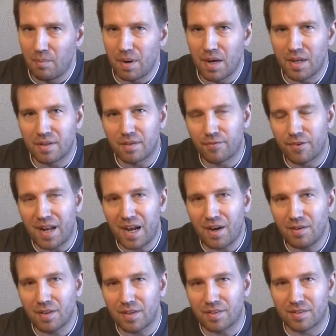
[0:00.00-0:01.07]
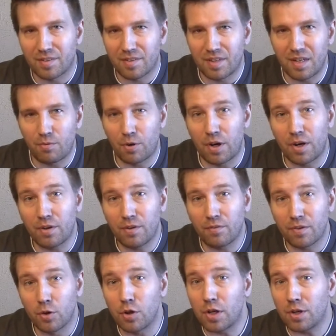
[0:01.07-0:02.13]
But for now, let's see, we're
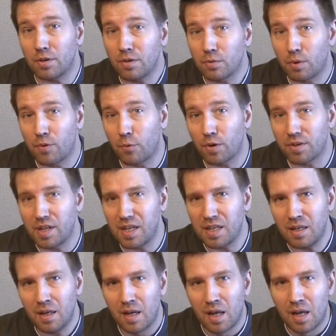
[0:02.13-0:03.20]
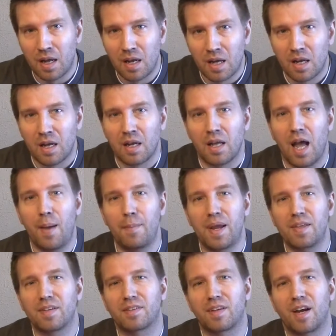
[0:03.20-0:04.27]
here, New Year, twenty fourteen. That
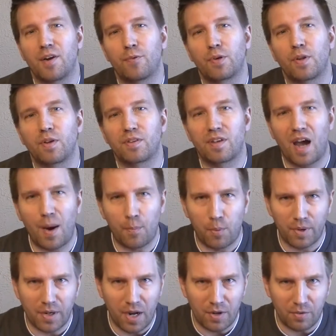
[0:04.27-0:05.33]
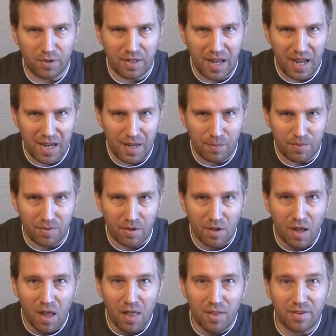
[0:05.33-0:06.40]
means it's time for another Top one hundred Games.
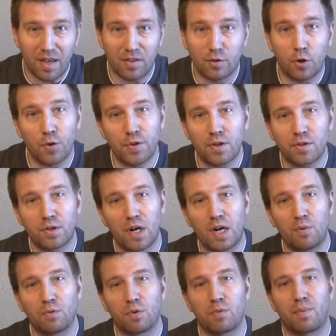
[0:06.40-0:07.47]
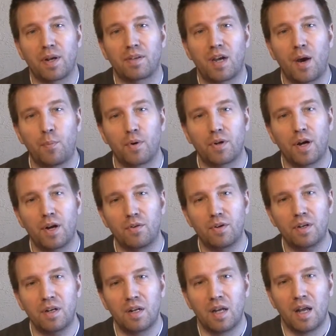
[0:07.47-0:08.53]
So this whole thing started was with my Top one
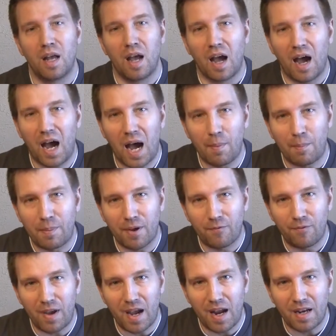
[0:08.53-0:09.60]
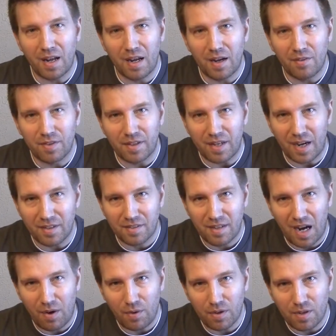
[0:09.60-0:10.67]
hundred. I'm a big fan of the Dice
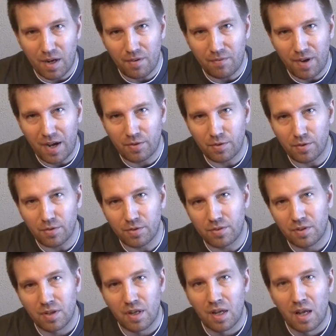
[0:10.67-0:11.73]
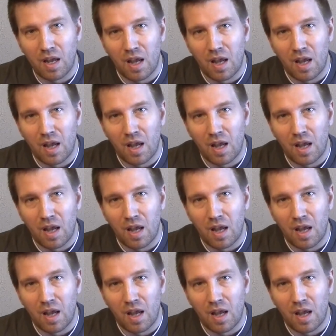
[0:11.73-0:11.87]
Tower, Tom Vassel's